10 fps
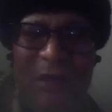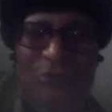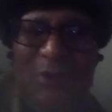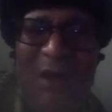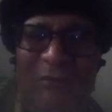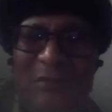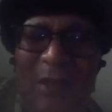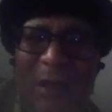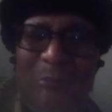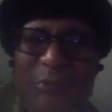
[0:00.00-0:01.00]
Now, you have a
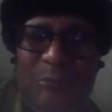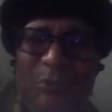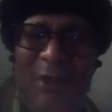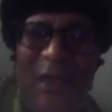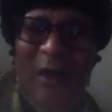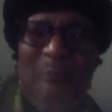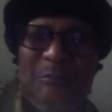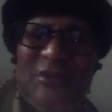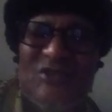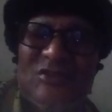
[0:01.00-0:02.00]
lot of people that
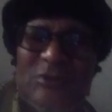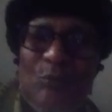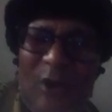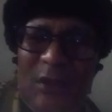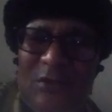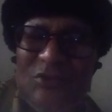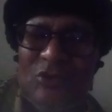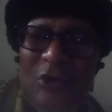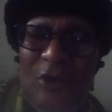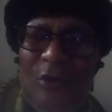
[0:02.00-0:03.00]
have beastly
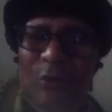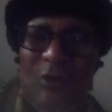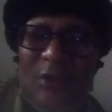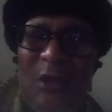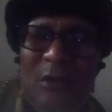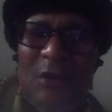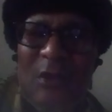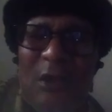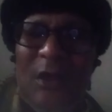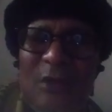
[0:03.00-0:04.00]
ways, okay?
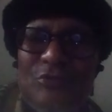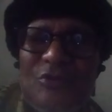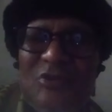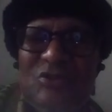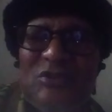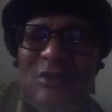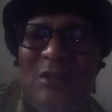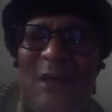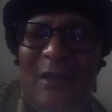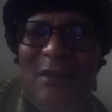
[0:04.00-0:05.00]
And you can see a
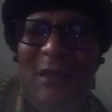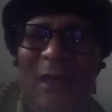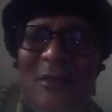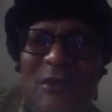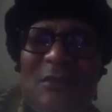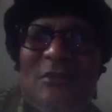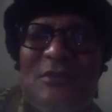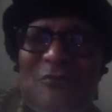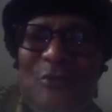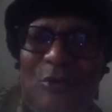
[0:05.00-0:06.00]
lot of that
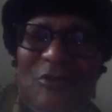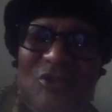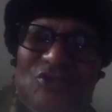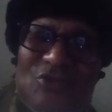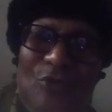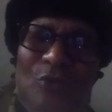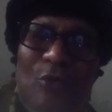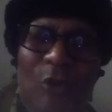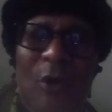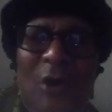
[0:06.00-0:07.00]
even on this show
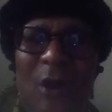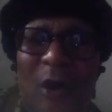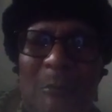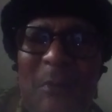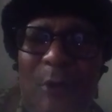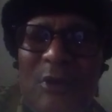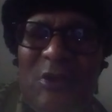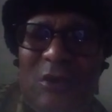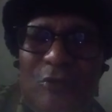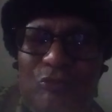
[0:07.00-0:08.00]
called
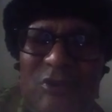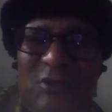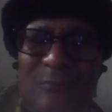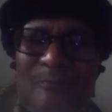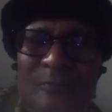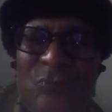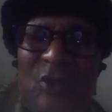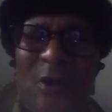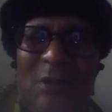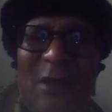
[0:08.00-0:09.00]
American Greed.
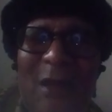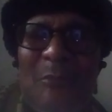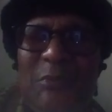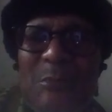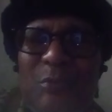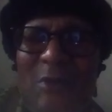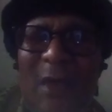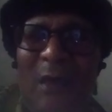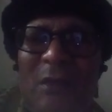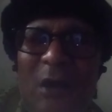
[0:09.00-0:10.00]
A lot of people
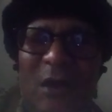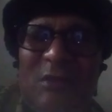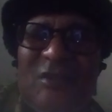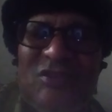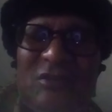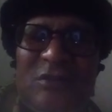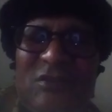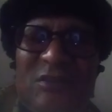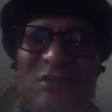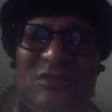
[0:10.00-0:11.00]
that are listening
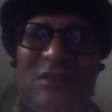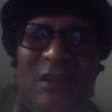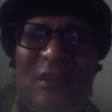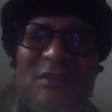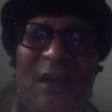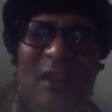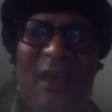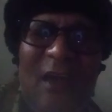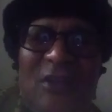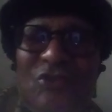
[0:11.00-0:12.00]
to this that
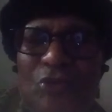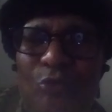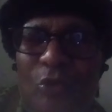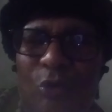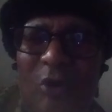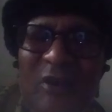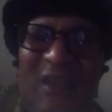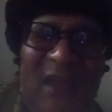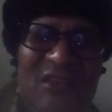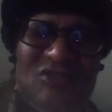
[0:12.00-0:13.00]
are ex-so-called
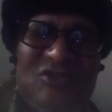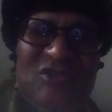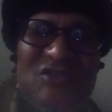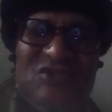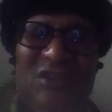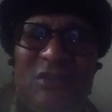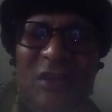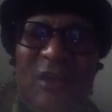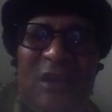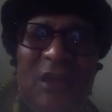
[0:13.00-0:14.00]
gangsters and
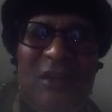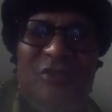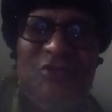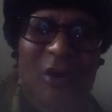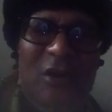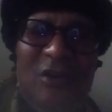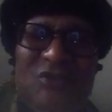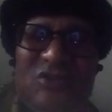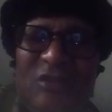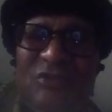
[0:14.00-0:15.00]

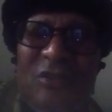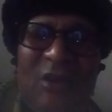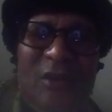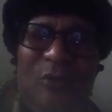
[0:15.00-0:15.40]
thugs and